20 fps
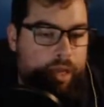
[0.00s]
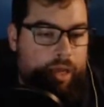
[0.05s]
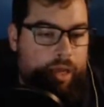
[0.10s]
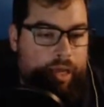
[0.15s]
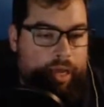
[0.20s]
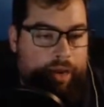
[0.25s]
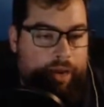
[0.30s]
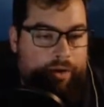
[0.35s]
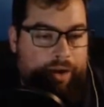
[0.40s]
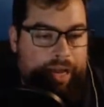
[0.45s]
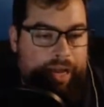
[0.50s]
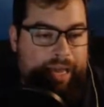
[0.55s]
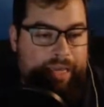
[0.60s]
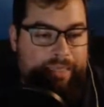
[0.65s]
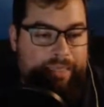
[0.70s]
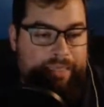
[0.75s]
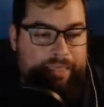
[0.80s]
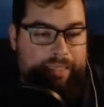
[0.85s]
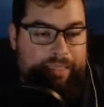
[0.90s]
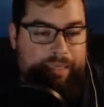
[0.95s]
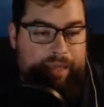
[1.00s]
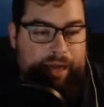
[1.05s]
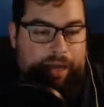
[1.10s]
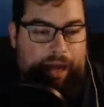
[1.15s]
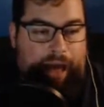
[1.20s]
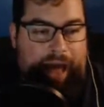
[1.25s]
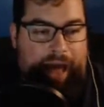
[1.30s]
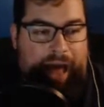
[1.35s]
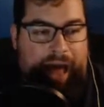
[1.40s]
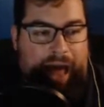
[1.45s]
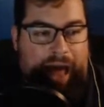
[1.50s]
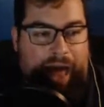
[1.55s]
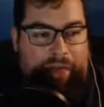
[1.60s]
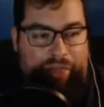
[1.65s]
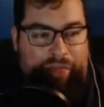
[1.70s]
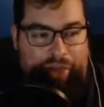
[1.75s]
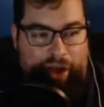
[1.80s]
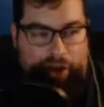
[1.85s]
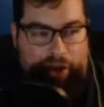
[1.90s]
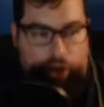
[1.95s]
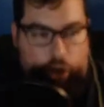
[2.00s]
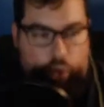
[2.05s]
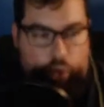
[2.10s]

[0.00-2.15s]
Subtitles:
Here it is. Ah, thank you.